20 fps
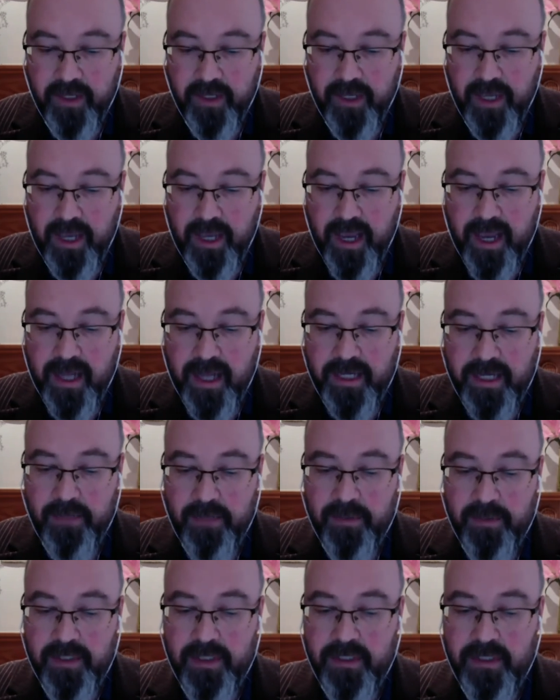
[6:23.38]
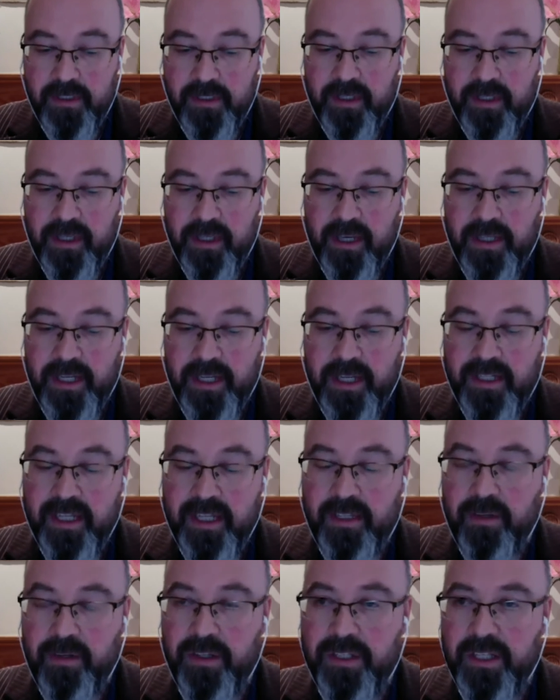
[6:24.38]
And it was the idea that
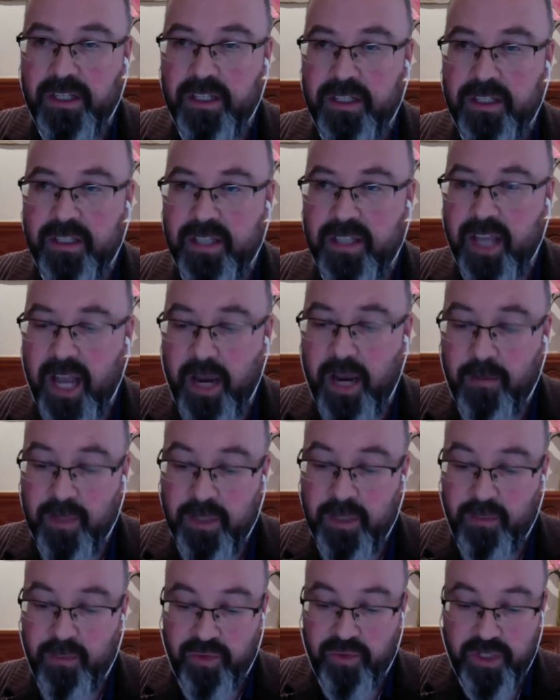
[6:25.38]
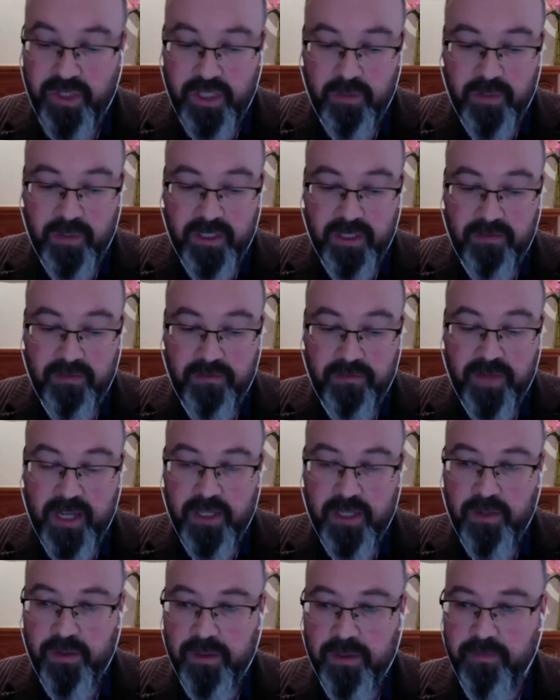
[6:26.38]
there exist timeless principles and
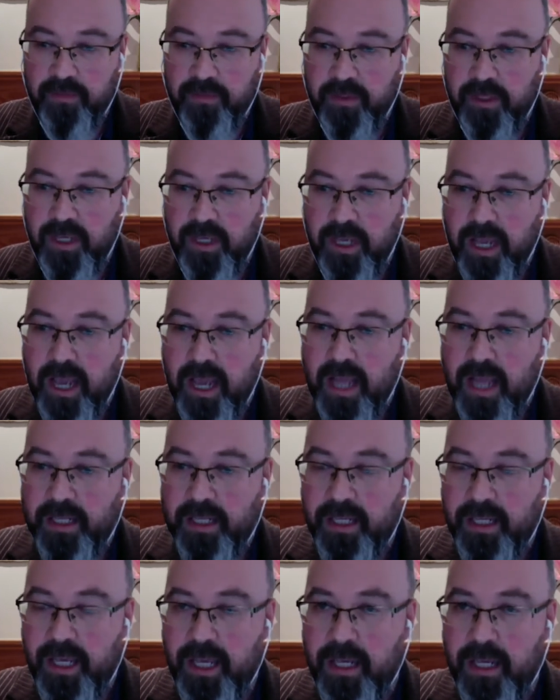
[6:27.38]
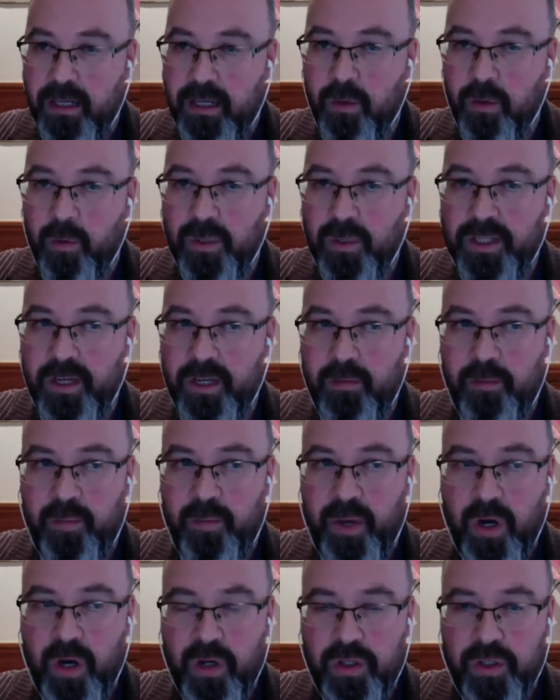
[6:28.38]
values. And the king was that
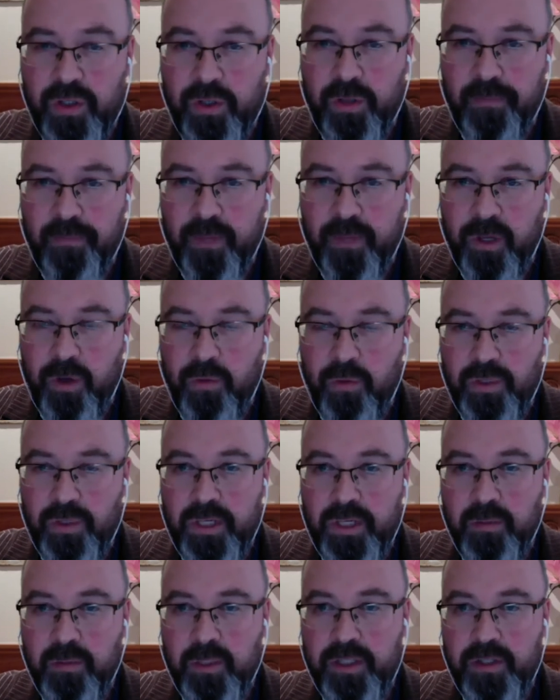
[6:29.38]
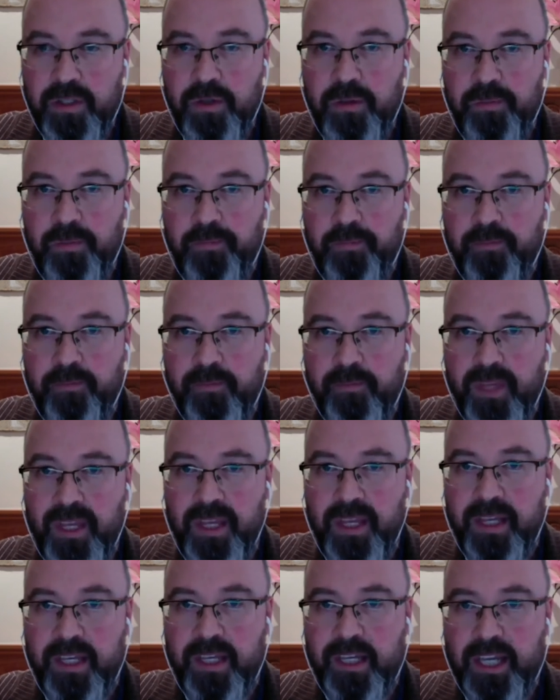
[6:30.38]
person who was able to
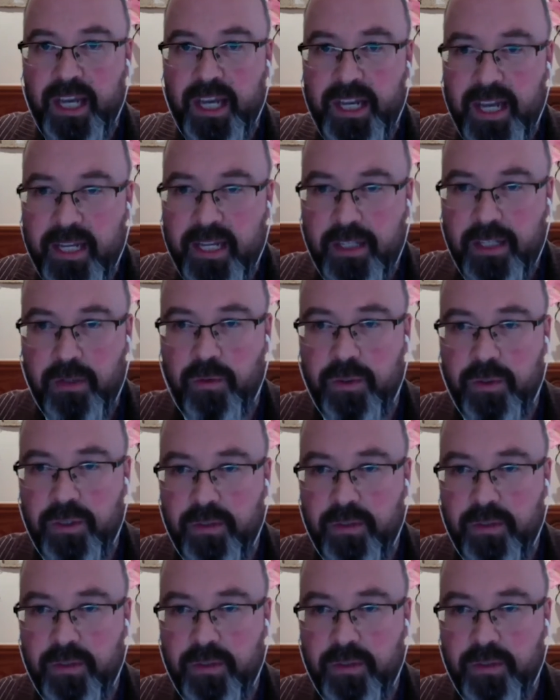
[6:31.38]
connect to it,